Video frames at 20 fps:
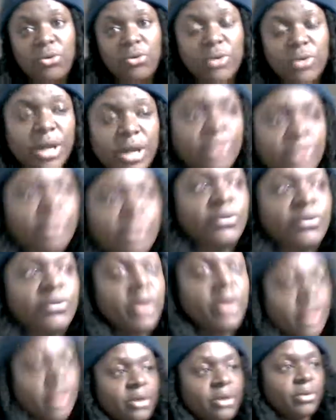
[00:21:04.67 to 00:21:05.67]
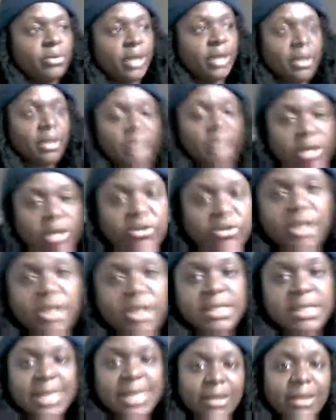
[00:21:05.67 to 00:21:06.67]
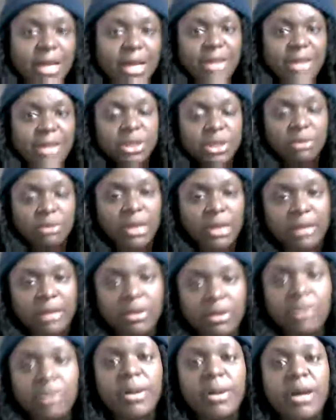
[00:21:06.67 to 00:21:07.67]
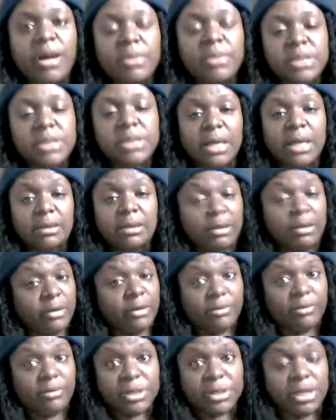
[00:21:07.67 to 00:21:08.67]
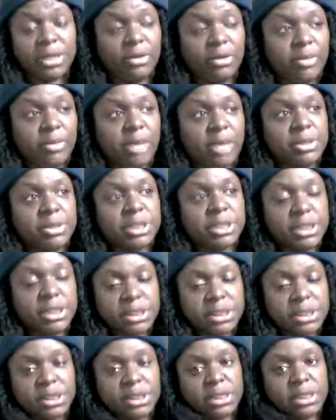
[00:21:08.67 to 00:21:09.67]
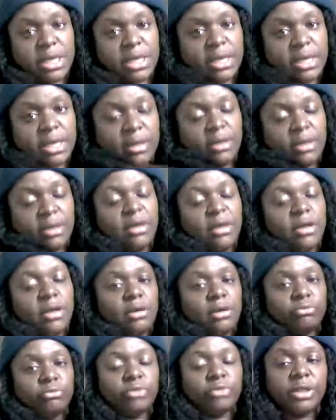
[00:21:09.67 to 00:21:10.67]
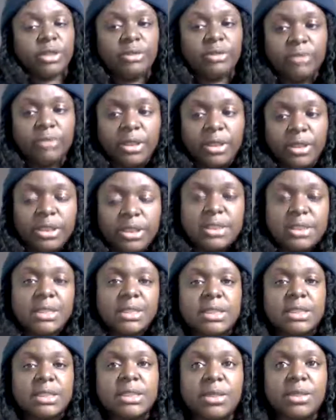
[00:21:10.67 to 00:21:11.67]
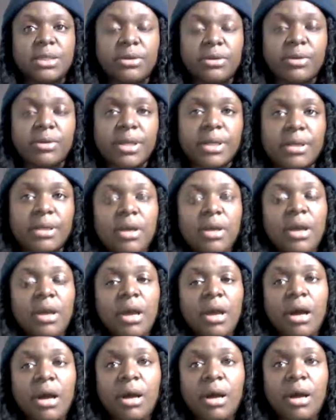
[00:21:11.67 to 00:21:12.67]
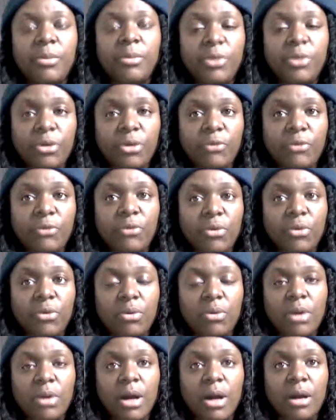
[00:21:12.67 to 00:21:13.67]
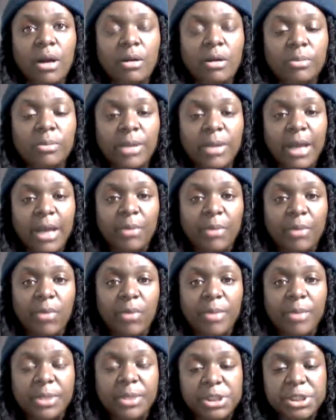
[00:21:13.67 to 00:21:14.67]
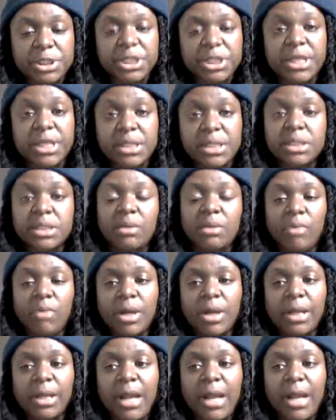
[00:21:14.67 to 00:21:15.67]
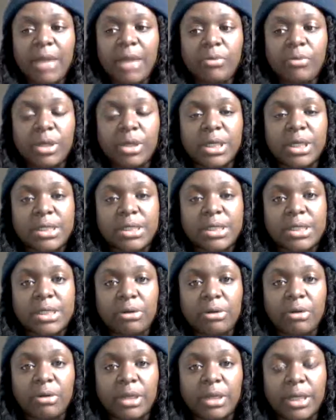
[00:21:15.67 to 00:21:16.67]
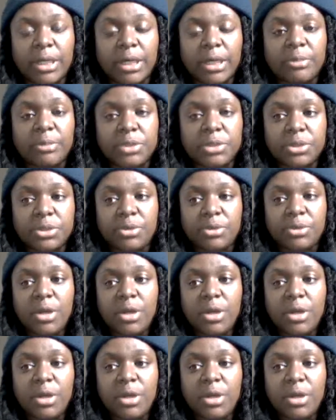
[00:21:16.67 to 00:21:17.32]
nother video. And I'm not trying to say that I don't like the Obamas. I love Michelle Obama. She's just like really, really sincere and a beautiful black woman. She is someone that I would consider looking up to.